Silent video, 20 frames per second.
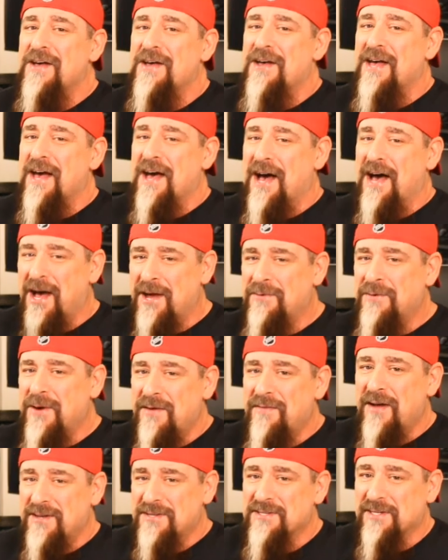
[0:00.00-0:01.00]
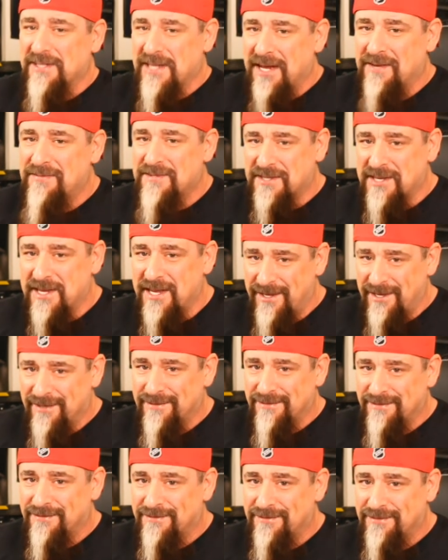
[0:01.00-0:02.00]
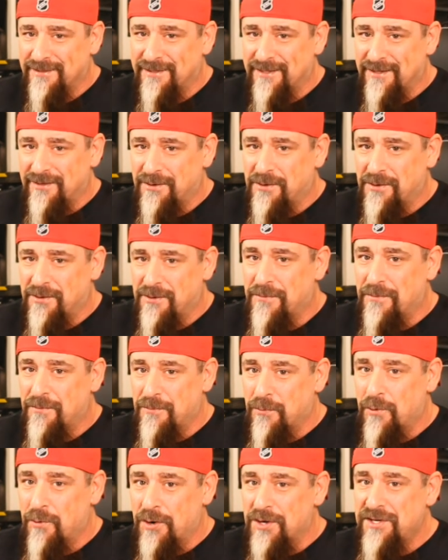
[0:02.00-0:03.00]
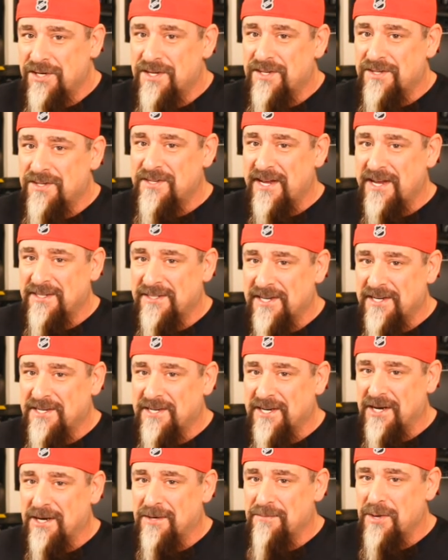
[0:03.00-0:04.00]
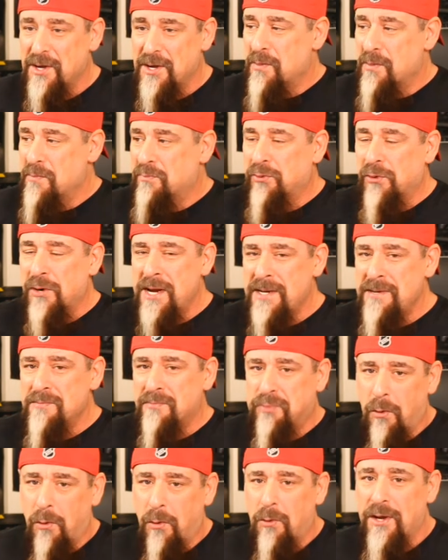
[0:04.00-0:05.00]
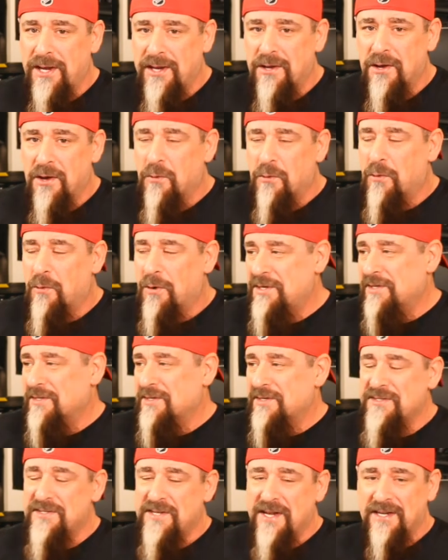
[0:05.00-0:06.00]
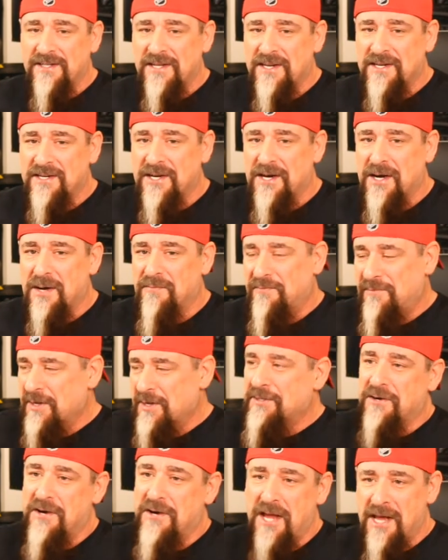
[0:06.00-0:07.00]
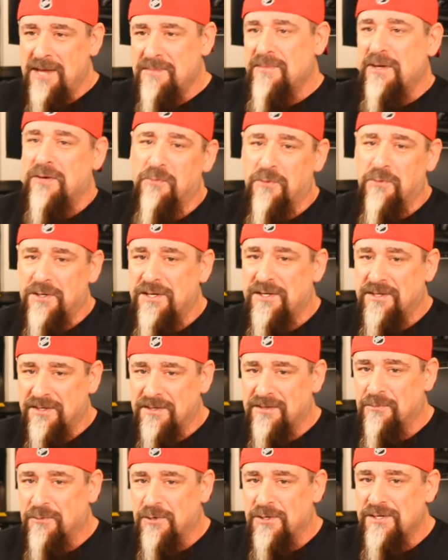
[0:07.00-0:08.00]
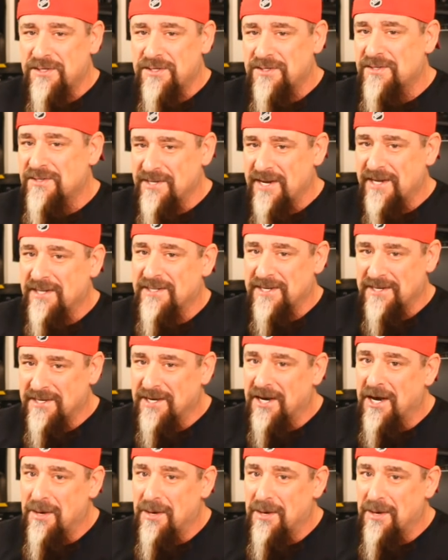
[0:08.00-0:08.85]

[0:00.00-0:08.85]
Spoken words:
Andrei Vasilevsky won you the Stanley Cup. Braden Point won you the Stanley Cup. Victor Hedman won you the Stanley Cup.